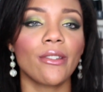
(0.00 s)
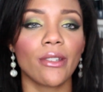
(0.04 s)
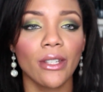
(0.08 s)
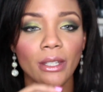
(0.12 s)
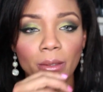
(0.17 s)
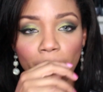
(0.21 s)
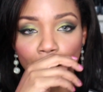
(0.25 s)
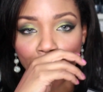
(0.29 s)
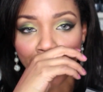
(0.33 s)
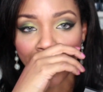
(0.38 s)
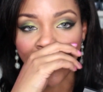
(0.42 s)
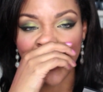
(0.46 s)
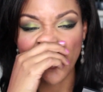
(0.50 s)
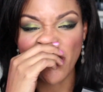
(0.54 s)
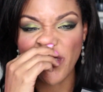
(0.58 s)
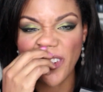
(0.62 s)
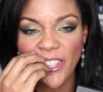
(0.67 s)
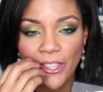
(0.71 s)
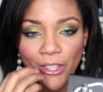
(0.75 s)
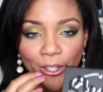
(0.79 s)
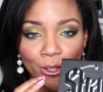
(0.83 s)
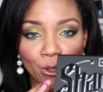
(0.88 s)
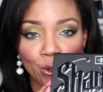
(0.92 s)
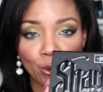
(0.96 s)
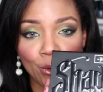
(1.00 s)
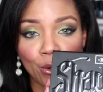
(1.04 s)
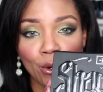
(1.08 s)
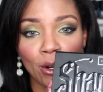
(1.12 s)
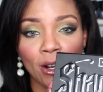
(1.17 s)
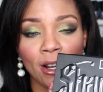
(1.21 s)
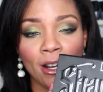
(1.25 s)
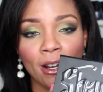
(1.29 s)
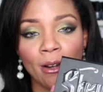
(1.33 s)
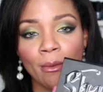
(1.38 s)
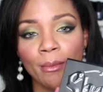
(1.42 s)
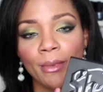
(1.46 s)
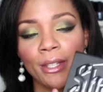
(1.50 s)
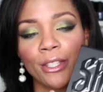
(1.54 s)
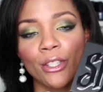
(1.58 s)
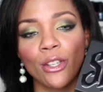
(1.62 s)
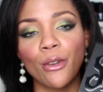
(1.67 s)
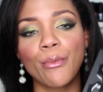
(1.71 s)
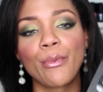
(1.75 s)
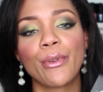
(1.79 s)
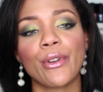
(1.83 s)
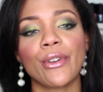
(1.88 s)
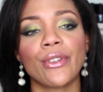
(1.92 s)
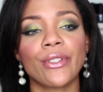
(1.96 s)
You can bring it with you in
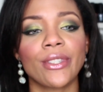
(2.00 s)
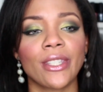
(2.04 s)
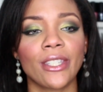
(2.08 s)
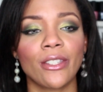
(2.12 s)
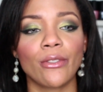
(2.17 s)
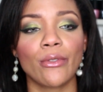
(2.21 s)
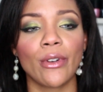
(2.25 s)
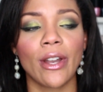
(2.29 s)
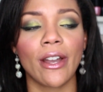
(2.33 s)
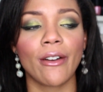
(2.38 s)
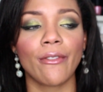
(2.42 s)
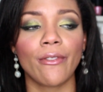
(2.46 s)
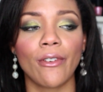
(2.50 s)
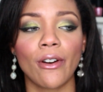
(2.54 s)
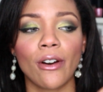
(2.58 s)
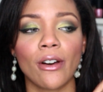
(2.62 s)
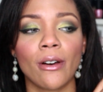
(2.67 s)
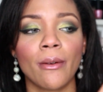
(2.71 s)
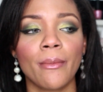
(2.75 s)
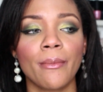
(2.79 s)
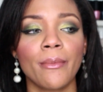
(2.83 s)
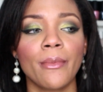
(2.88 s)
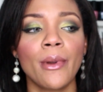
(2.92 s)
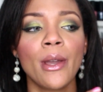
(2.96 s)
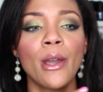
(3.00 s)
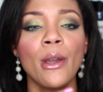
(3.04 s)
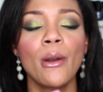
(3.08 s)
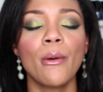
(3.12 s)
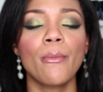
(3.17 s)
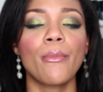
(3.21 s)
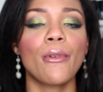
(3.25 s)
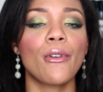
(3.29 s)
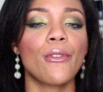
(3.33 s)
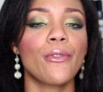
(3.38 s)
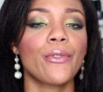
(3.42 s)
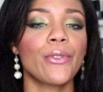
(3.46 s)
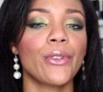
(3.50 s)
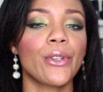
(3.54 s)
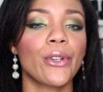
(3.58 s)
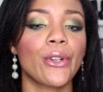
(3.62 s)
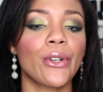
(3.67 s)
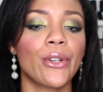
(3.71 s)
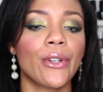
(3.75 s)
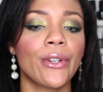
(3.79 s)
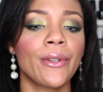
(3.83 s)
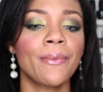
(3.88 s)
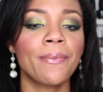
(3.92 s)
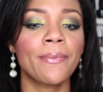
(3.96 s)
your purse, and you have both
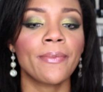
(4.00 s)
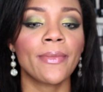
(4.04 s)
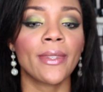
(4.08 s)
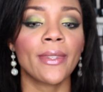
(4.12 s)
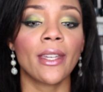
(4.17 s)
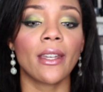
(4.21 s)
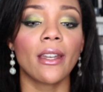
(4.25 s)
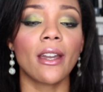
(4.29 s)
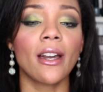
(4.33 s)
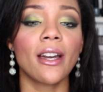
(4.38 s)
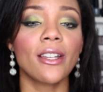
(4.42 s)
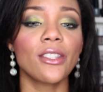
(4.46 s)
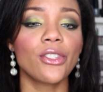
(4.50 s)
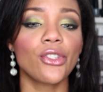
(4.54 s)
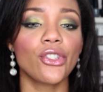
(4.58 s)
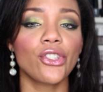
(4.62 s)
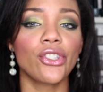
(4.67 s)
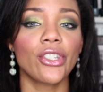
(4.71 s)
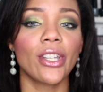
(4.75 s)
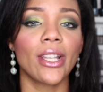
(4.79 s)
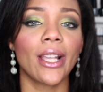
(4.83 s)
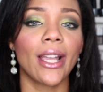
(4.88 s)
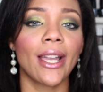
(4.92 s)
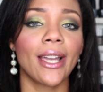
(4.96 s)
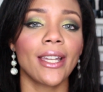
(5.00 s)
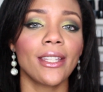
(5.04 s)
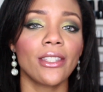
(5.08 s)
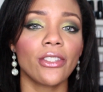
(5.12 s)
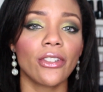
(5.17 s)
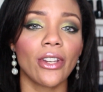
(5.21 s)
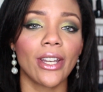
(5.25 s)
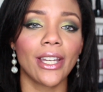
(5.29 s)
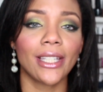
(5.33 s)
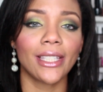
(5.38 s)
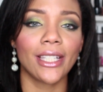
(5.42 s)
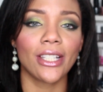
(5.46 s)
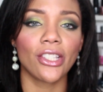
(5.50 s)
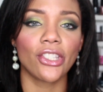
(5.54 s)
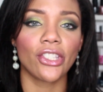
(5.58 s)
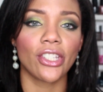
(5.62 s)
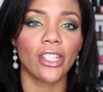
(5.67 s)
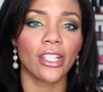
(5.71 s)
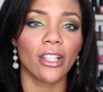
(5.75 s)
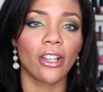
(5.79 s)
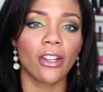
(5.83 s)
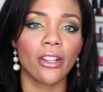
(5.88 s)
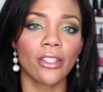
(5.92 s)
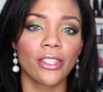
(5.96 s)
your contour shade and your highlight
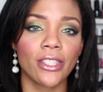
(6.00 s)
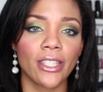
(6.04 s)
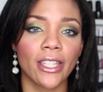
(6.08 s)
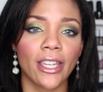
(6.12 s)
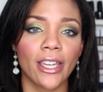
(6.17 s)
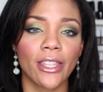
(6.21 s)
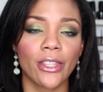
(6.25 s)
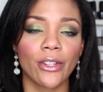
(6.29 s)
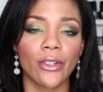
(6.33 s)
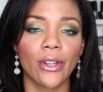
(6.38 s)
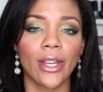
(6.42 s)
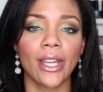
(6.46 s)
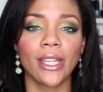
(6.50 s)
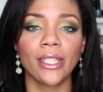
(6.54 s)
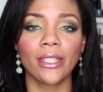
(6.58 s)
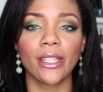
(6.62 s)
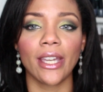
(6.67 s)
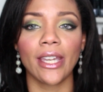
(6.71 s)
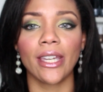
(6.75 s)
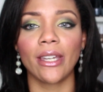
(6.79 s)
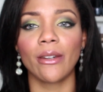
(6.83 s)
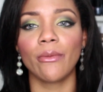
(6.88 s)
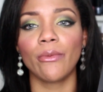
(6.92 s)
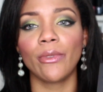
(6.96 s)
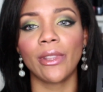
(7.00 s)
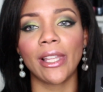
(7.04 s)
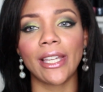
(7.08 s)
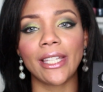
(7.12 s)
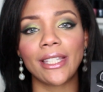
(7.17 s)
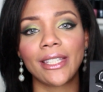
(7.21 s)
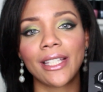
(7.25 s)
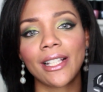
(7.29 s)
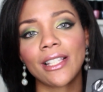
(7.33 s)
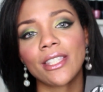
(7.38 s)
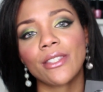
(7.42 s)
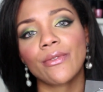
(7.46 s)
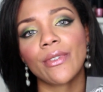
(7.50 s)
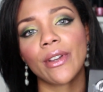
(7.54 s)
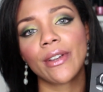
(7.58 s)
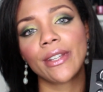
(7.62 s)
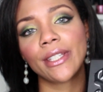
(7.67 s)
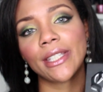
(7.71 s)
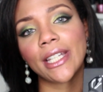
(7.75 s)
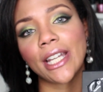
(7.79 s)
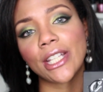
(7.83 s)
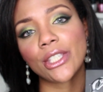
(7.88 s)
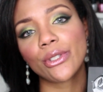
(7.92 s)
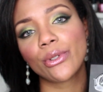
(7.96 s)
shade all together. And I like that it's
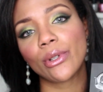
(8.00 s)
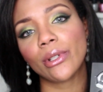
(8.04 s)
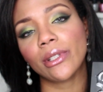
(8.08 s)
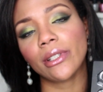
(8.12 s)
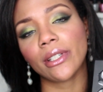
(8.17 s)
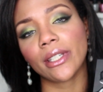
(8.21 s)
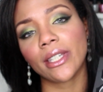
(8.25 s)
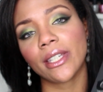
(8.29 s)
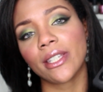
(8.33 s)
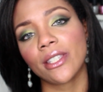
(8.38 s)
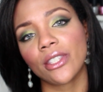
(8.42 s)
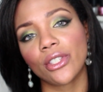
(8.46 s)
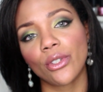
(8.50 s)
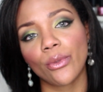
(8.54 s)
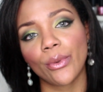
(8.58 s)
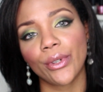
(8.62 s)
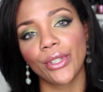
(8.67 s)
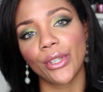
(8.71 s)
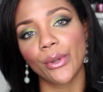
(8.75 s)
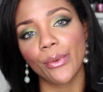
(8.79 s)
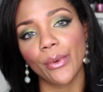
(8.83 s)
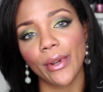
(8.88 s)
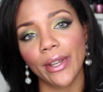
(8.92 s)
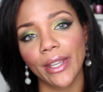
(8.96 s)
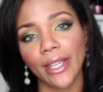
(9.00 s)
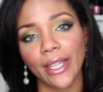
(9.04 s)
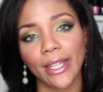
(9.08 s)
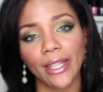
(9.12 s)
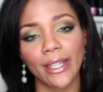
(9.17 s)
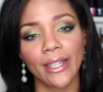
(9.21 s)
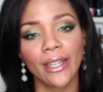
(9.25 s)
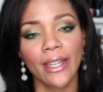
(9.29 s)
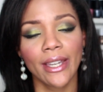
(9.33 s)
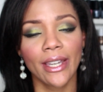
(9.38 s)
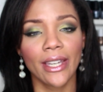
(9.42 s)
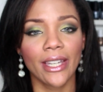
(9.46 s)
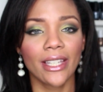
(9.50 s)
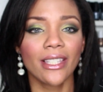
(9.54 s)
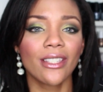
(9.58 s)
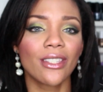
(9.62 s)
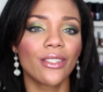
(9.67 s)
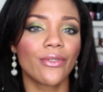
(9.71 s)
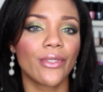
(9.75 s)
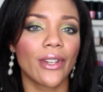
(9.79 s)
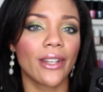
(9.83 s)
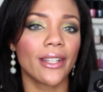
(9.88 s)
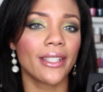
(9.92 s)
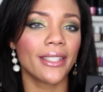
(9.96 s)
very natural looking, so when you're wearing it, it
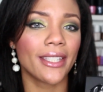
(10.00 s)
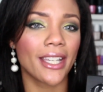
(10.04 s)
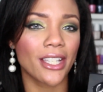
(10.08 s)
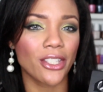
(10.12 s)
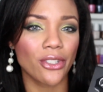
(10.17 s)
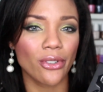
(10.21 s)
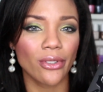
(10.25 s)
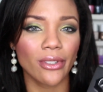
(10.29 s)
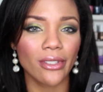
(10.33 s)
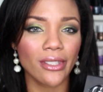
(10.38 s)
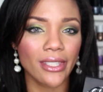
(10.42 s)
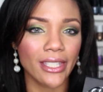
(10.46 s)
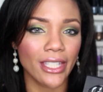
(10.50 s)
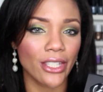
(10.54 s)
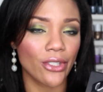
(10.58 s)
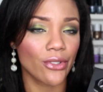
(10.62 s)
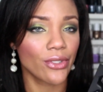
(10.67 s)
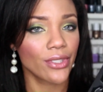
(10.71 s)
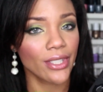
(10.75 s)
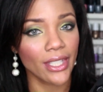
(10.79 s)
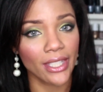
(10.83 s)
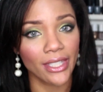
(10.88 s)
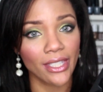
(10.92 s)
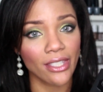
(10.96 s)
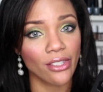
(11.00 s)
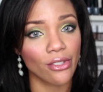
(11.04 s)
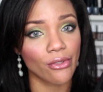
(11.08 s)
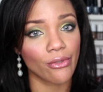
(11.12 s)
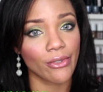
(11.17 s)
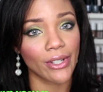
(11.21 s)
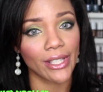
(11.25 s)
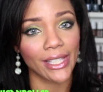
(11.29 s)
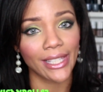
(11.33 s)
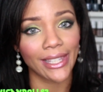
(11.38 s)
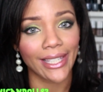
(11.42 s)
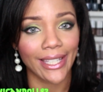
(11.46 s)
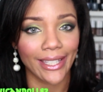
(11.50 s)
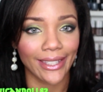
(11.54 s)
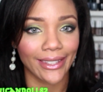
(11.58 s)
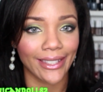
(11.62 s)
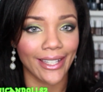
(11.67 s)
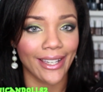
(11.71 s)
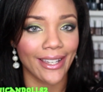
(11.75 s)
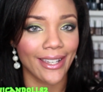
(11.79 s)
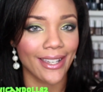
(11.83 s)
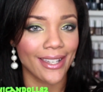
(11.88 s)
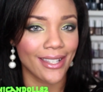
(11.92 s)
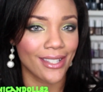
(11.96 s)
looks very natural. It looks like your skin is already like
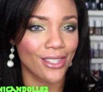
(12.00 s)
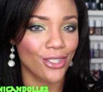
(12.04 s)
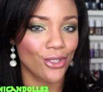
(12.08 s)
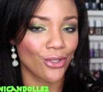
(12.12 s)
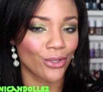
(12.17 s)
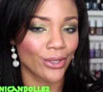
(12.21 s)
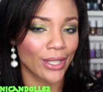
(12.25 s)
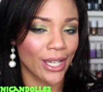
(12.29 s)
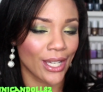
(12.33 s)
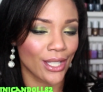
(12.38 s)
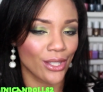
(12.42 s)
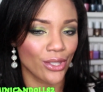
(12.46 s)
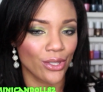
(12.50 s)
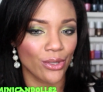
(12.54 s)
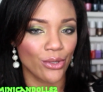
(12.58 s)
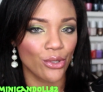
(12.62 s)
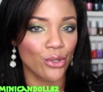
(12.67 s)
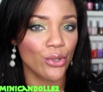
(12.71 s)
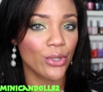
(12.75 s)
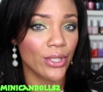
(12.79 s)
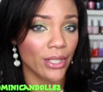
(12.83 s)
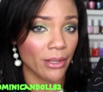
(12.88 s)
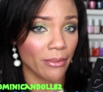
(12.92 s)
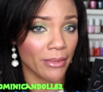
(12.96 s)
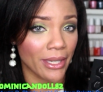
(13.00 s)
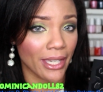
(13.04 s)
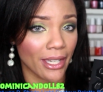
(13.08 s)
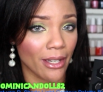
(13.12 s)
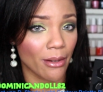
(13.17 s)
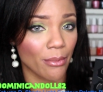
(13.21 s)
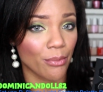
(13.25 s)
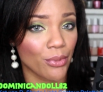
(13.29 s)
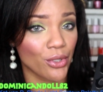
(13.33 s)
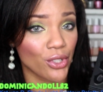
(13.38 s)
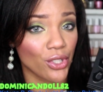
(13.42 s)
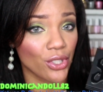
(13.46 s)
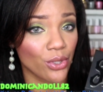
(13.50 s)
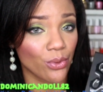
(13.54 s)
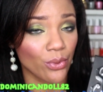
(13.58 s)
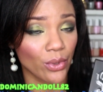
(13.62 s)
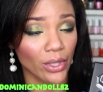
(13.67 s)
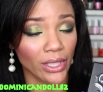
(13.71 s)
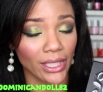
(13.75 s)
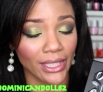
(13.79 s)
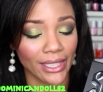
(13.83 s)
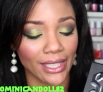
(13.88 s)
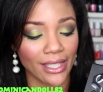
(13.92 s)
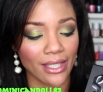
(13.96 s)
that and you're not using makeup, which is
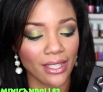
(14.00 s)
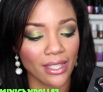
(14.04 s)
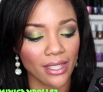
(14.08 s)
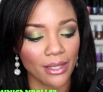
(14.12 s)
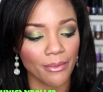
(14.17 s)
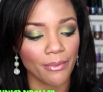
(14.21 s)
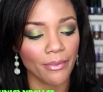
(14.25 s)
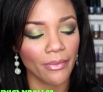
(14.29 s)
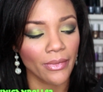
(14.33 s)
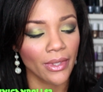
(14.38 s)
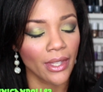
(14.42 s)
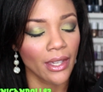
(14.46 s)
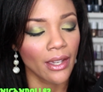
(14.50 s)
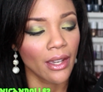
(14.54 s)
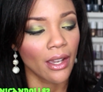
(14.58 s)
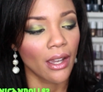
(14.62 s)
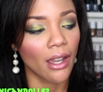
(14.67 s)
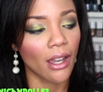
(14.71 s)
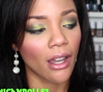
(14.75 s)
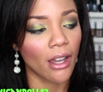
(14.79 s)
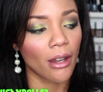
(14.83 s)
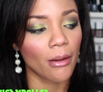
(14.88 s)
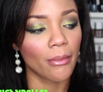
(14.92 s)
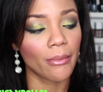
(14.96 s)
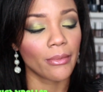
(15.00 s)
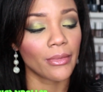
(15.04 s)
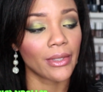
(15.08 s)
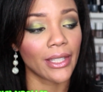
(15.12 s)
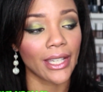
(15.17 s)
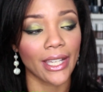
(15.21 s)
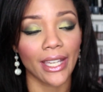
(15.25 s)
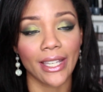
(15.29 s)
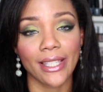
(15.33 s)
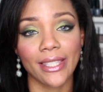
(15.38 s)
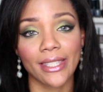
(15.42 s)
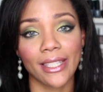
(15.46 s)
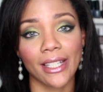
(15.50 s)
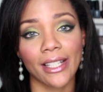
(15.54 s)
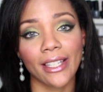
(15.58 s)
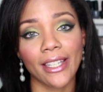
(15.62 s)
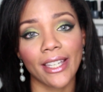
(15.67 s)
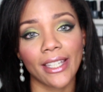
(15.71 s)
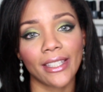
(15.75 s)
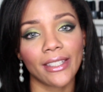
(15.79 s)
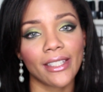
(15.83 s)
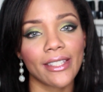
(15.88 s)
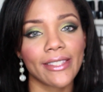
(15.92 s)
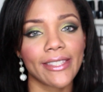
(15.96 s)
really nice. Like I said
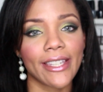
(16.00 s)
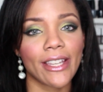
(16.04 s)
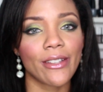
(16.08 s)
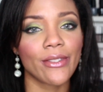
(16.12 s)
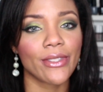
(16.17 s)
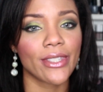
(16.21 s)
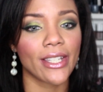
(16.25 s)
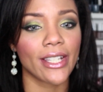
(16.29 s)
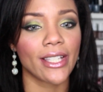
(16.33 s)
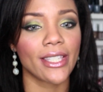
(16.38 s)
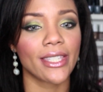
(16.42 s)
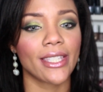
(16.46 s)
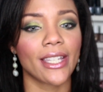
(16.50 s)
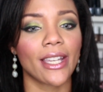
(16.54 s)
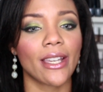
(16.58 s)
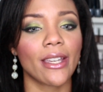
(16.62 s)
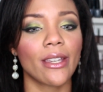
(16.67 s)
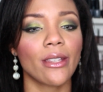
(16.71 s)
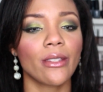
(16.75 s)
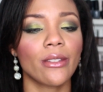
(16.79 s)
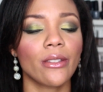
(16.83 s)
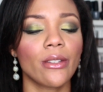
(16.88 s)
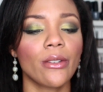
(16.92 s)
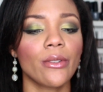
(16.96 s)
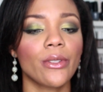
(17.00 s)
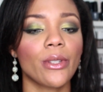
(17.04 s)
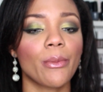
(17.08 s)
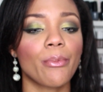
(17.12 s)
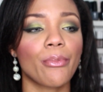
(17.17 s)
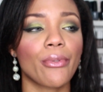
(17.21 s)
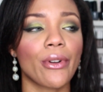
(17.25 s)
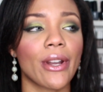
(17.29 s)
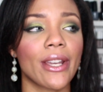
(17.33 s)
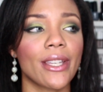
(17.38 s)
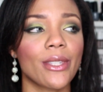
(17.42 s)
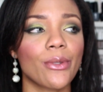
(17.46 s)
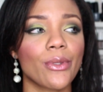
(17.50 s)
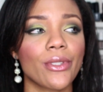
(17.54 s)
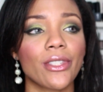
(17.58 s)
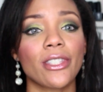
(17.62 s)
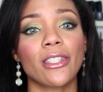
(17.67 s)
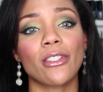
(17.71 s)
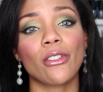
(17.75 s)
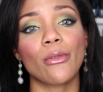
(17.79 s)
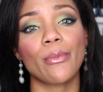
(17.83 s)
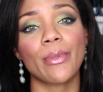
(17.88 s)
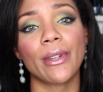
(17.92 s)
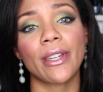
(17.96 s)
again, the downside is that the price was a
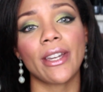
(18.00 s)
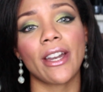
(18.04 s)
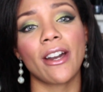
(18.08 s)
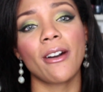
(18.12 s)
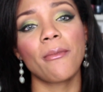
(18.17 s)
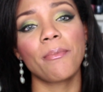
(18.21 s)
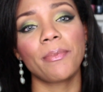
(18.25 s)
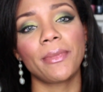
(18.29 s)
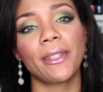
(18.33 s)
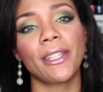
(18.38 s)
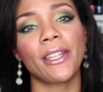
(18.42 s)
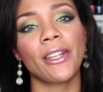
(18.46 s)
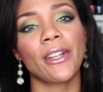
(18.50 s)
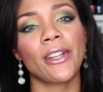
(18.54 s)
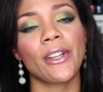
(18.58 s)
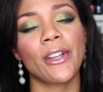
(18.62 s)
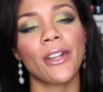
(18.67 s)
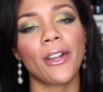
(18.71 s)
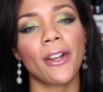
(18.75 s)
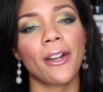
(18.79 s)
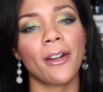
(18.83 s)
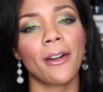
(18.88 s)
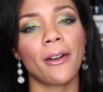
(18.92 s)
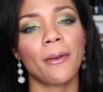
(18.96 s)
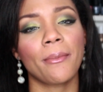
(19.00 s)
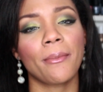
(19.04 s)
little bit up there.